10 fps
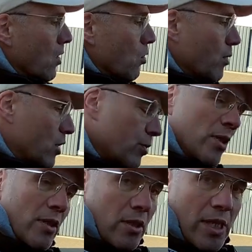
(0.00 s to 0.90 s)
which
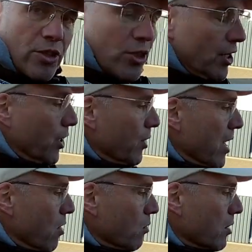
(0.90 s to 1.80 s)
will, as you can hear
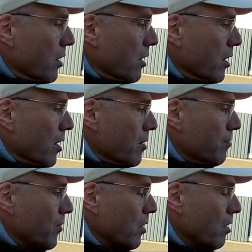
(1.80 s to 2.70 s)
now,
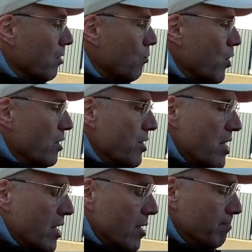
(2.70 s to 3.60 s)
run
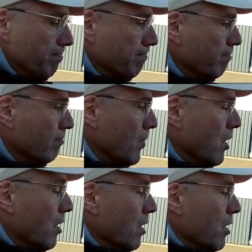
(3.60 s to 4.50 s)

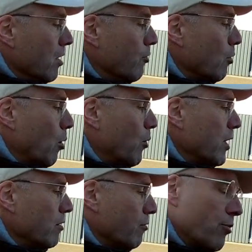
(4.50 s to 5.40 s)
the fuel pump
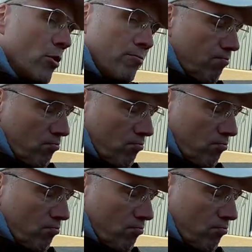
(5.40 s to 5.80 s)
1 for